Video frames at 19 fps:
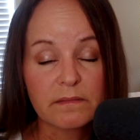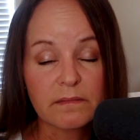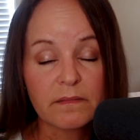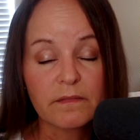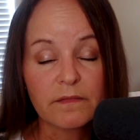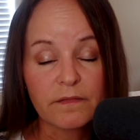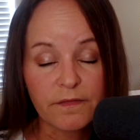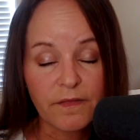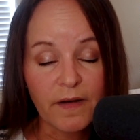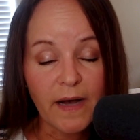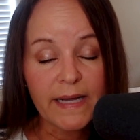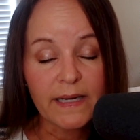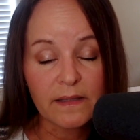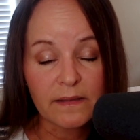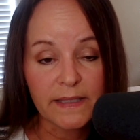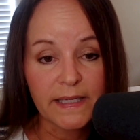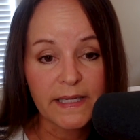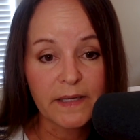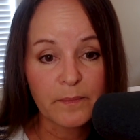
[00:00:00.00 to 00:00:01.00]

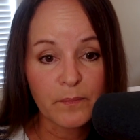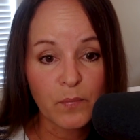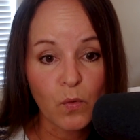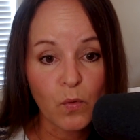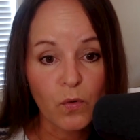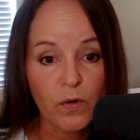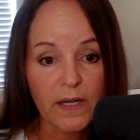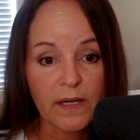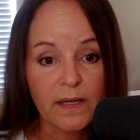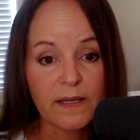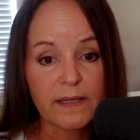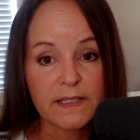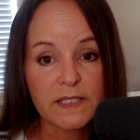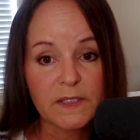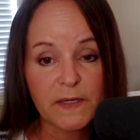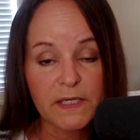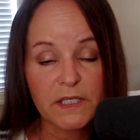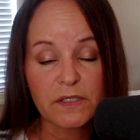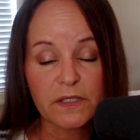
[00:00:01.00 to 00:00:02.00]
vitally important,
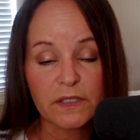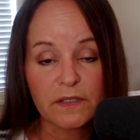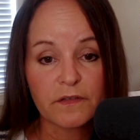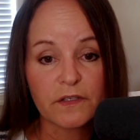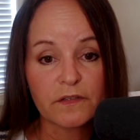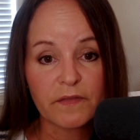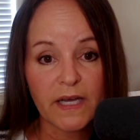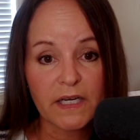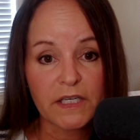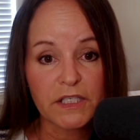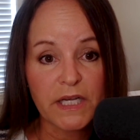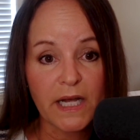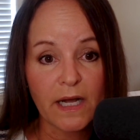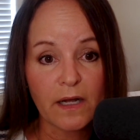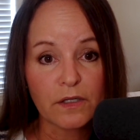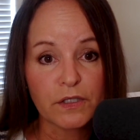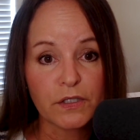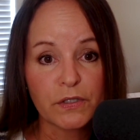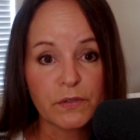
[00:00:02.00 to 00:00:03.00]
especially if you've got a
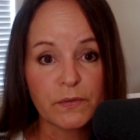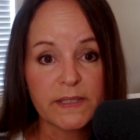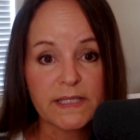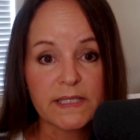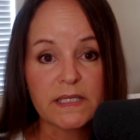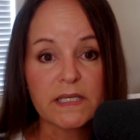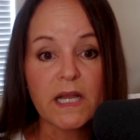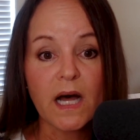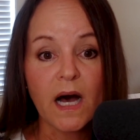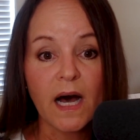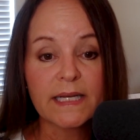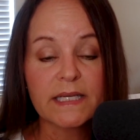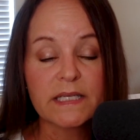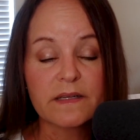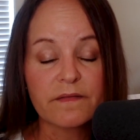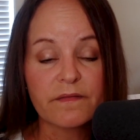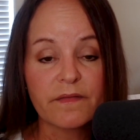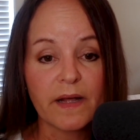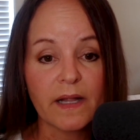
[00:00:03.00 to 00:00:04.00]
child who is not
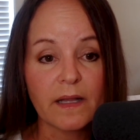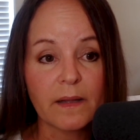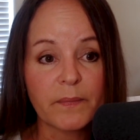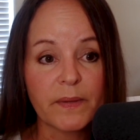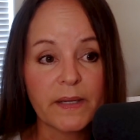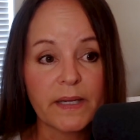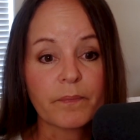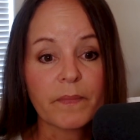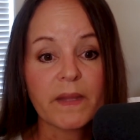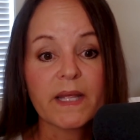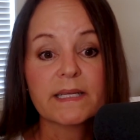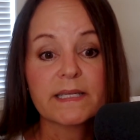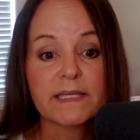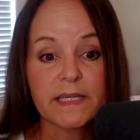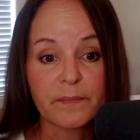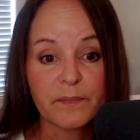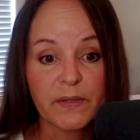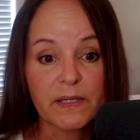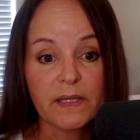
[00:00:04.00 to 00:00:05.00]
developing
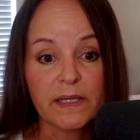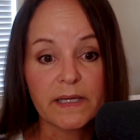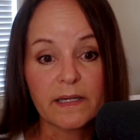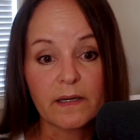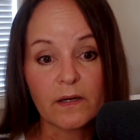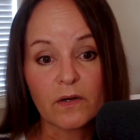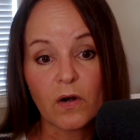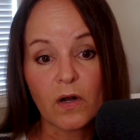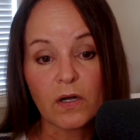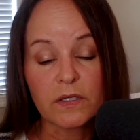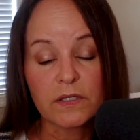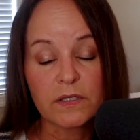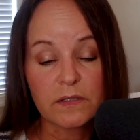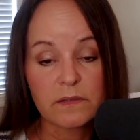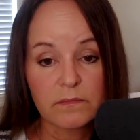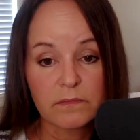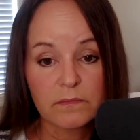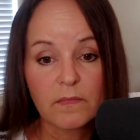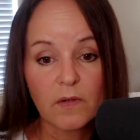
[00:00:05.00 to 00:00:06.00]
typically across
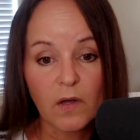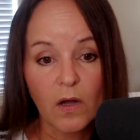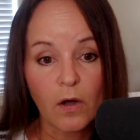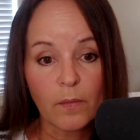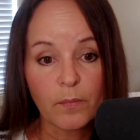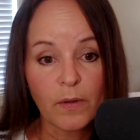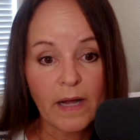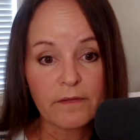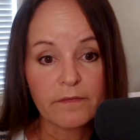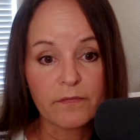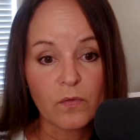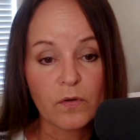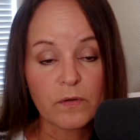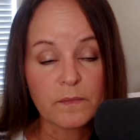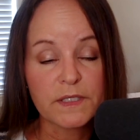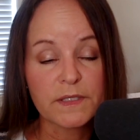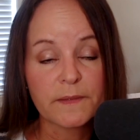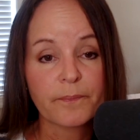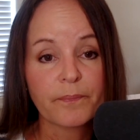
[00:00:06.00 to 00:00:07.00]
all
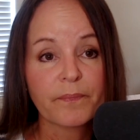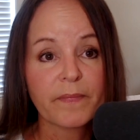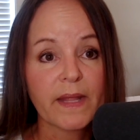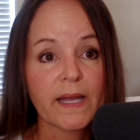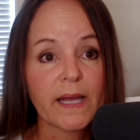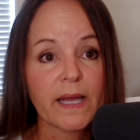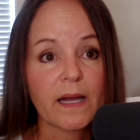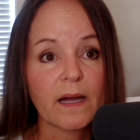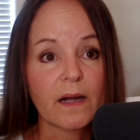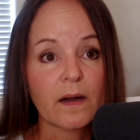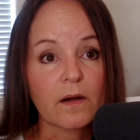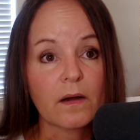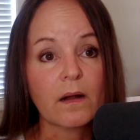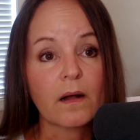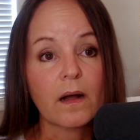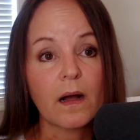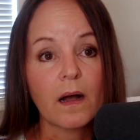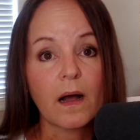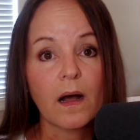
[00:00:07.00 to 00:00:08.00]
platforms or
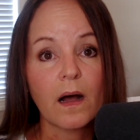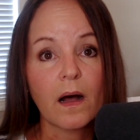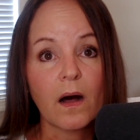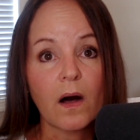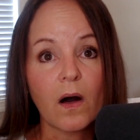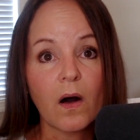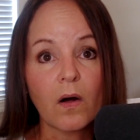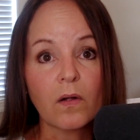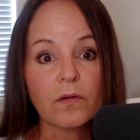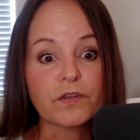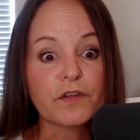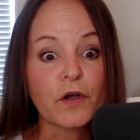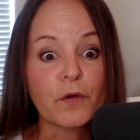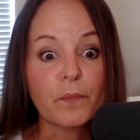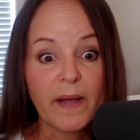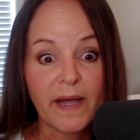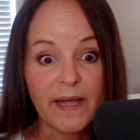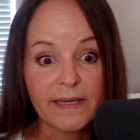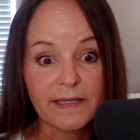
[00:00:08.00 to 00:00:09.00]
all
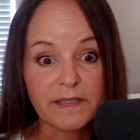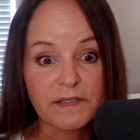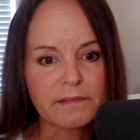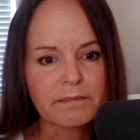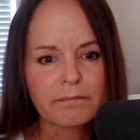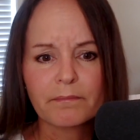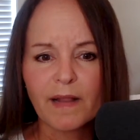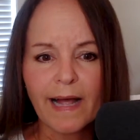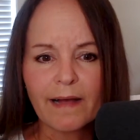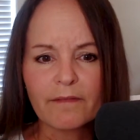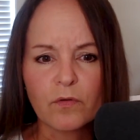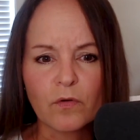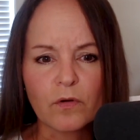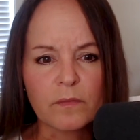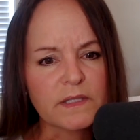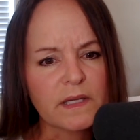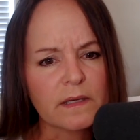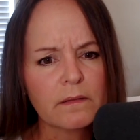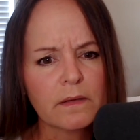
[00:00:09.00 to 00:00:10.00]
domains,
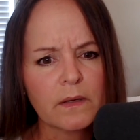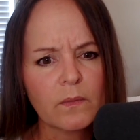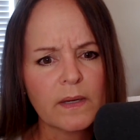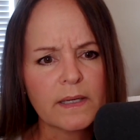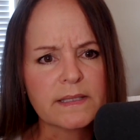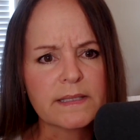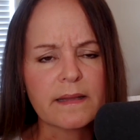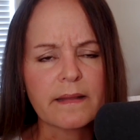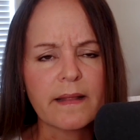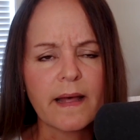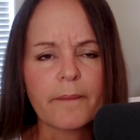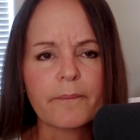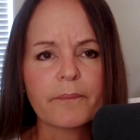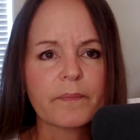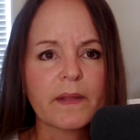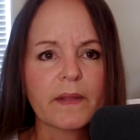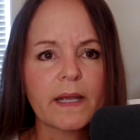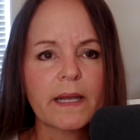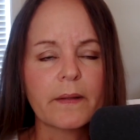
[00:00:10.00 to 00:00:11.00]
platforms. I don't know why I said that.
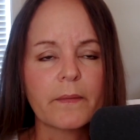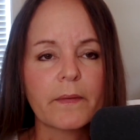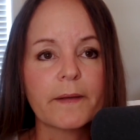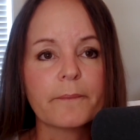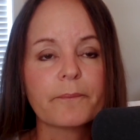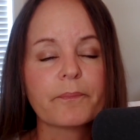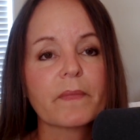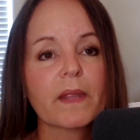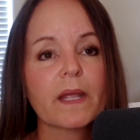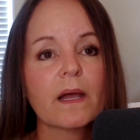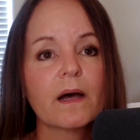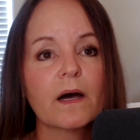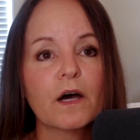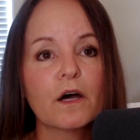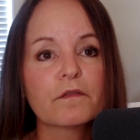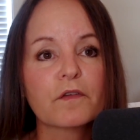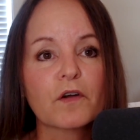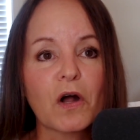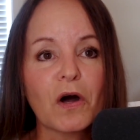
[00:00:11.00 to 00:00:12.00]
Anyway,
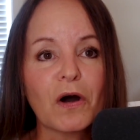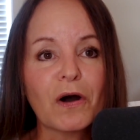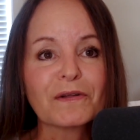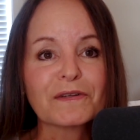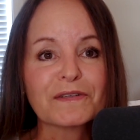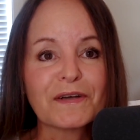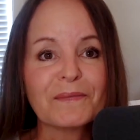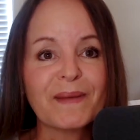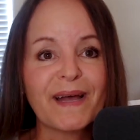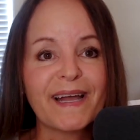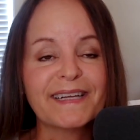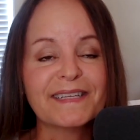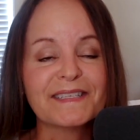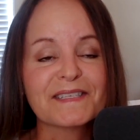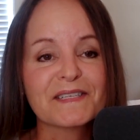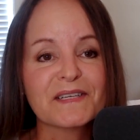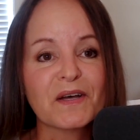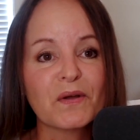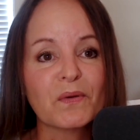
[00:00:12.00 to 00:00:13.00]
over all domains.
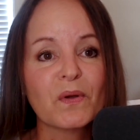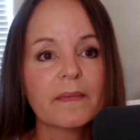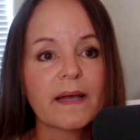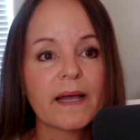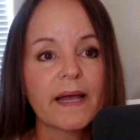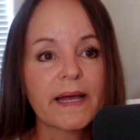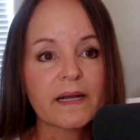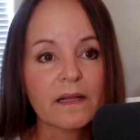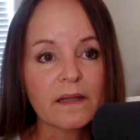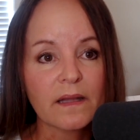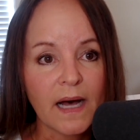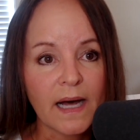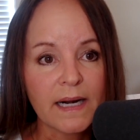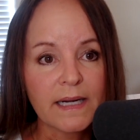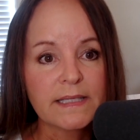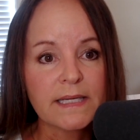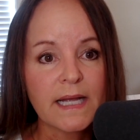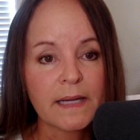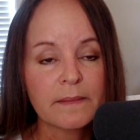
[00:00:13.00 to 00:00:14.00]
So, and a lot
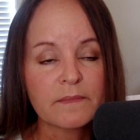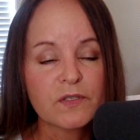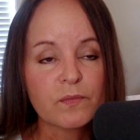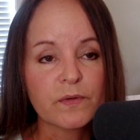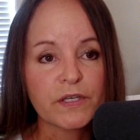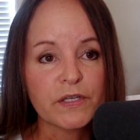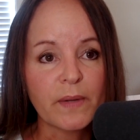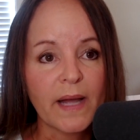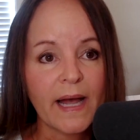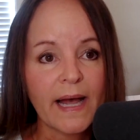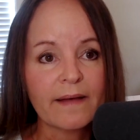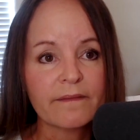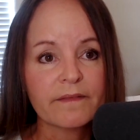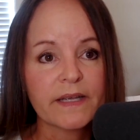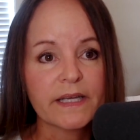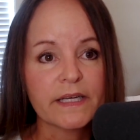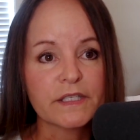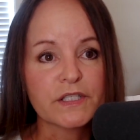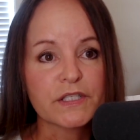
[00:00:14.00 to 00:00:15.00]
of times when you have
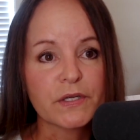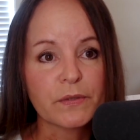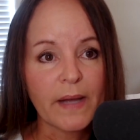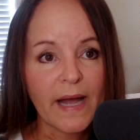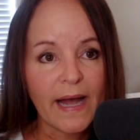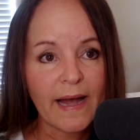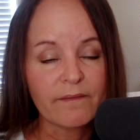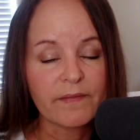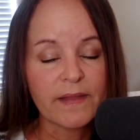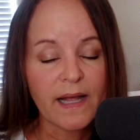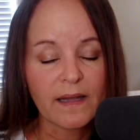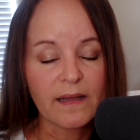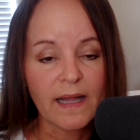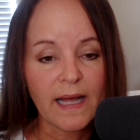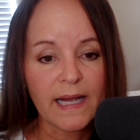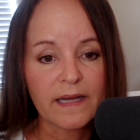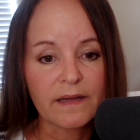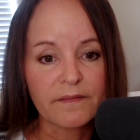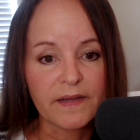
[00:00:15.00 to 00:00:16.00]
kids who have that
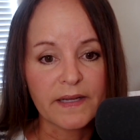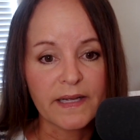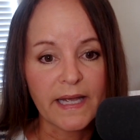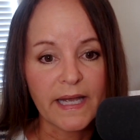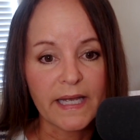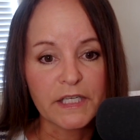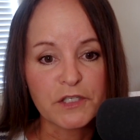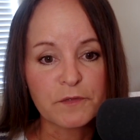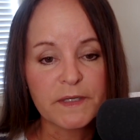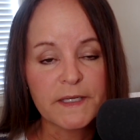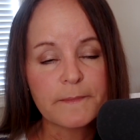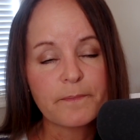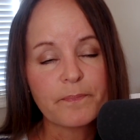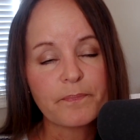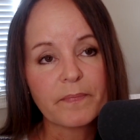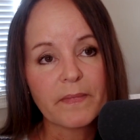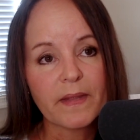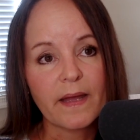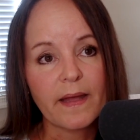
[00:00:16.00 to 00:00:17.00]
lack of engagement
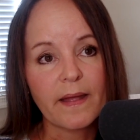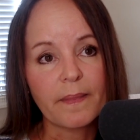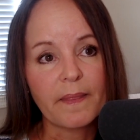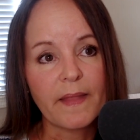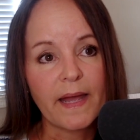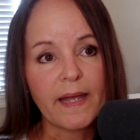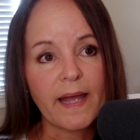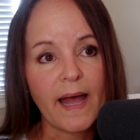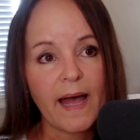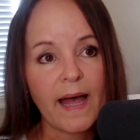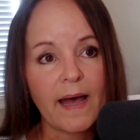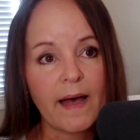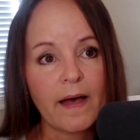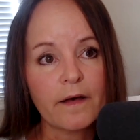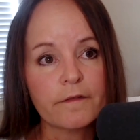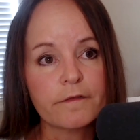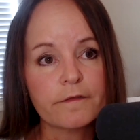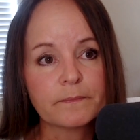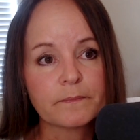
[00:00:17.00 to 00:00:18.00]
and they
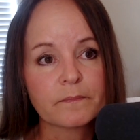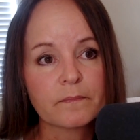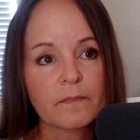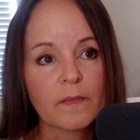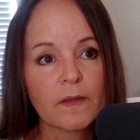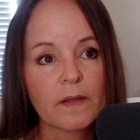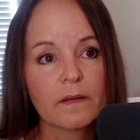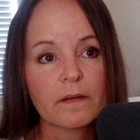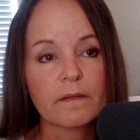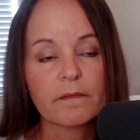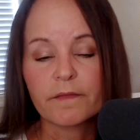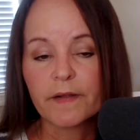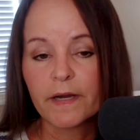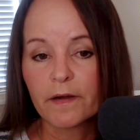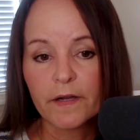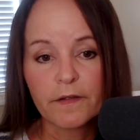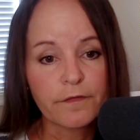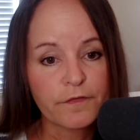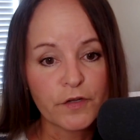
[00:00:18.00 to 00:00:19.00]
have
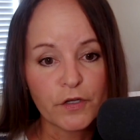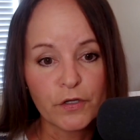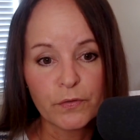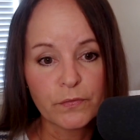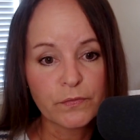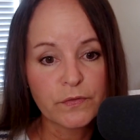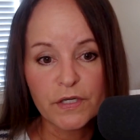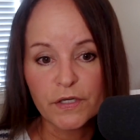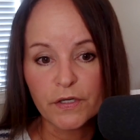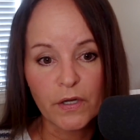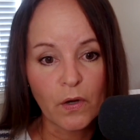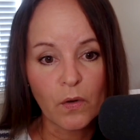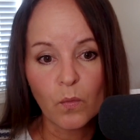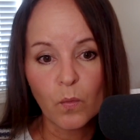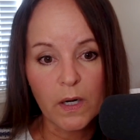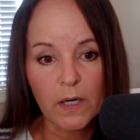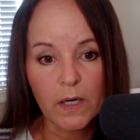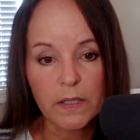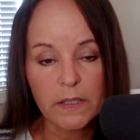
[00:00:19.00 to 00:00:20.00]
very few to no
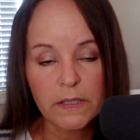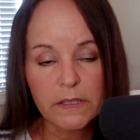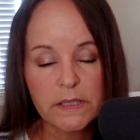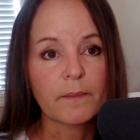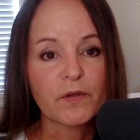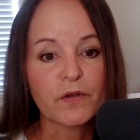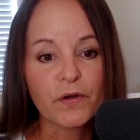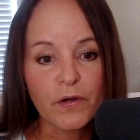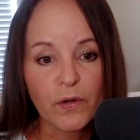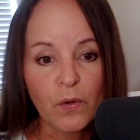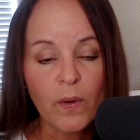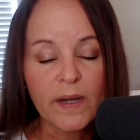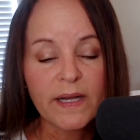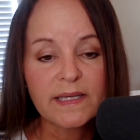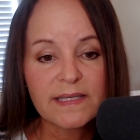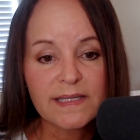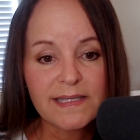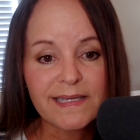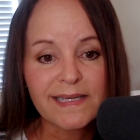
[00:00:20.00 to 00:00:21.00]
words, you're going
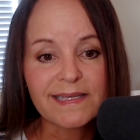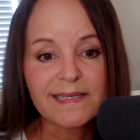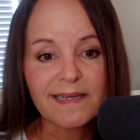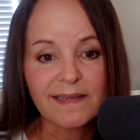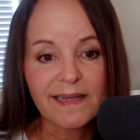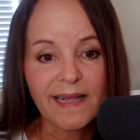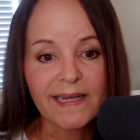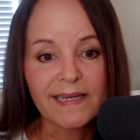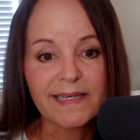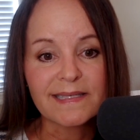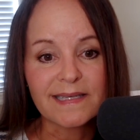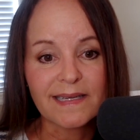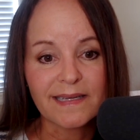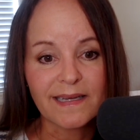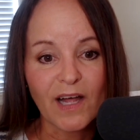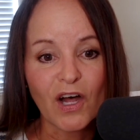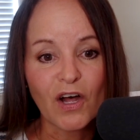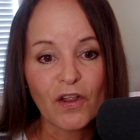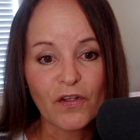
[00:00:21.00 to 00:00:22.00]
to see delays in
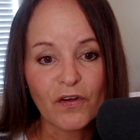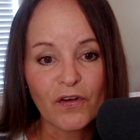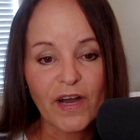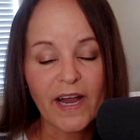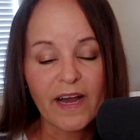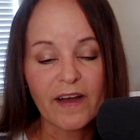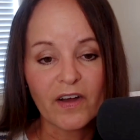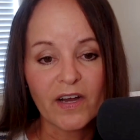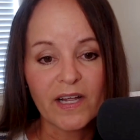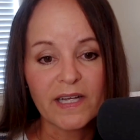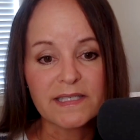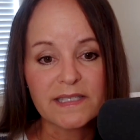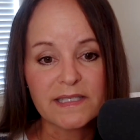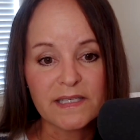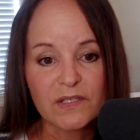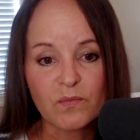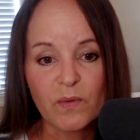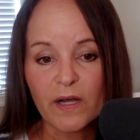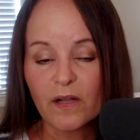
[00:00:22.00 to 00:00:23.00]
other areas
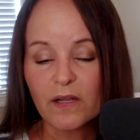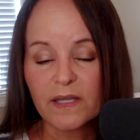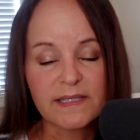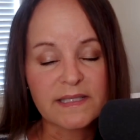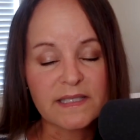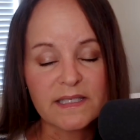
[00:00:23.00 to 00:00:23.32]
as well. It's